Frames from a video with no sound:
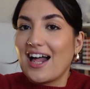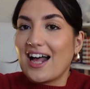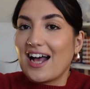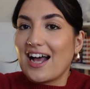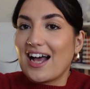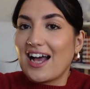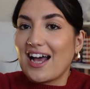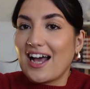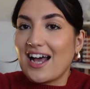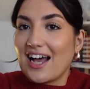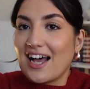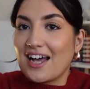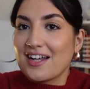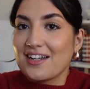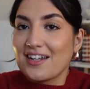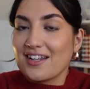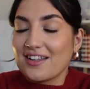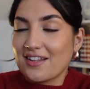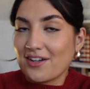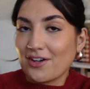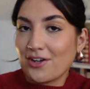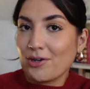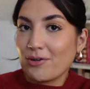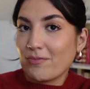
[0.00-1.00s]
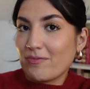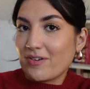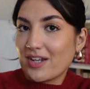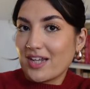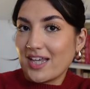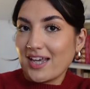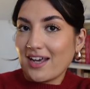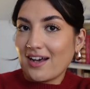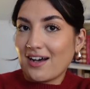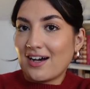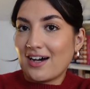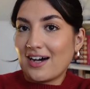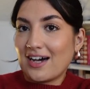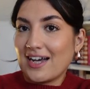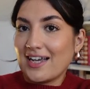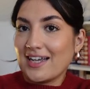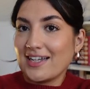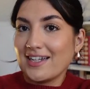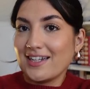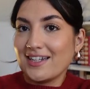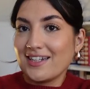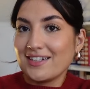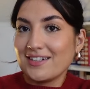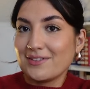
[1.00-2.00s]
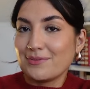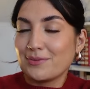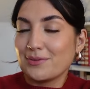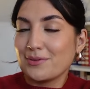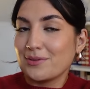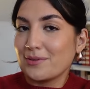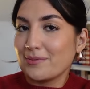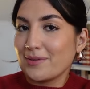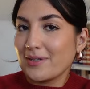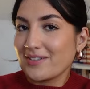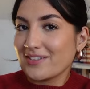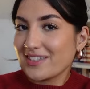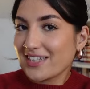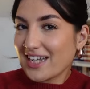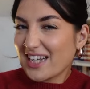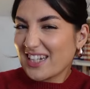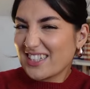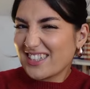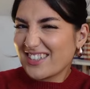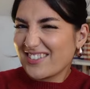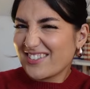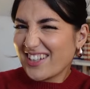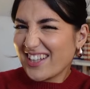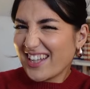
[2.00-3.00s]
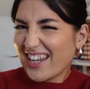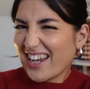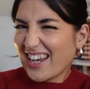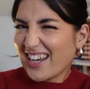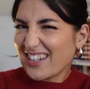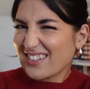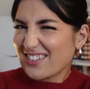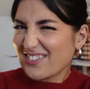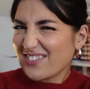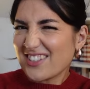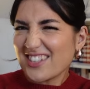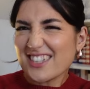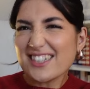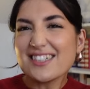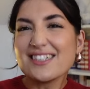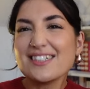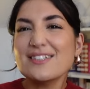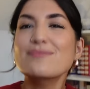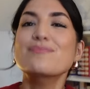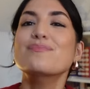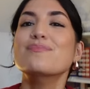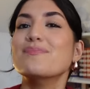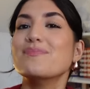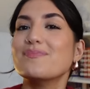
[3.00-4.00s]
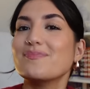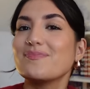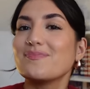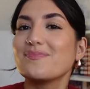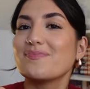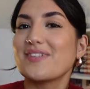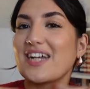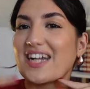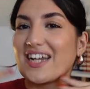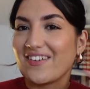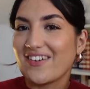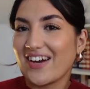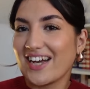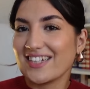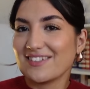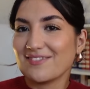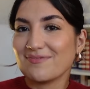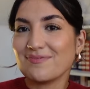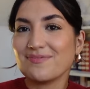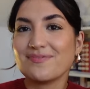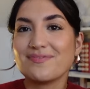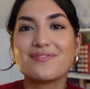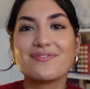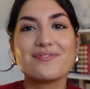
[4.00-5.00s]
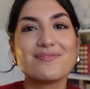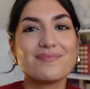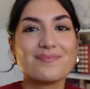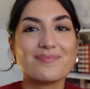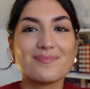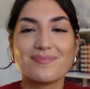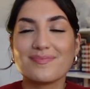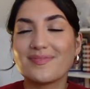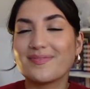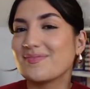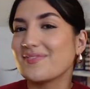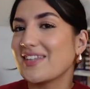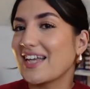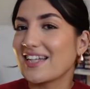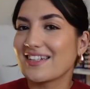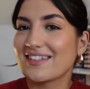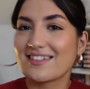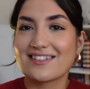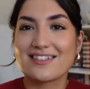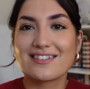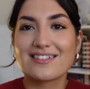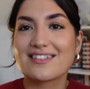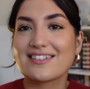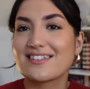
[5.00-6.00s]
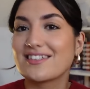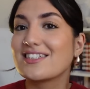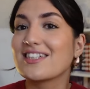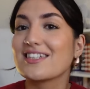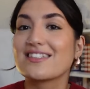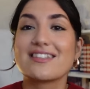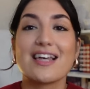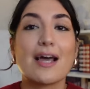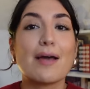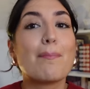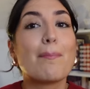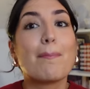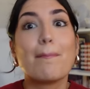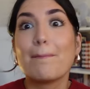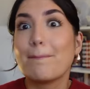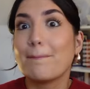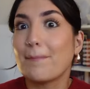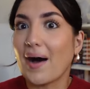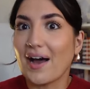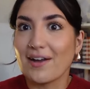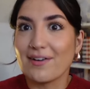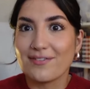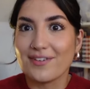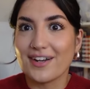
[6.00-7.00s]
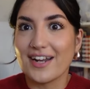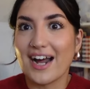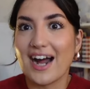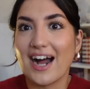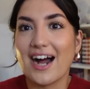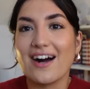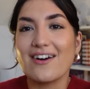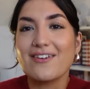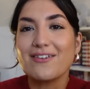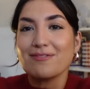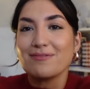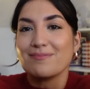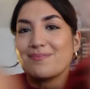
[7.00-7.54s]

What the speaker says: and then hopefully I will be able to catch you in the next one. Anyway, let's just say bye for now.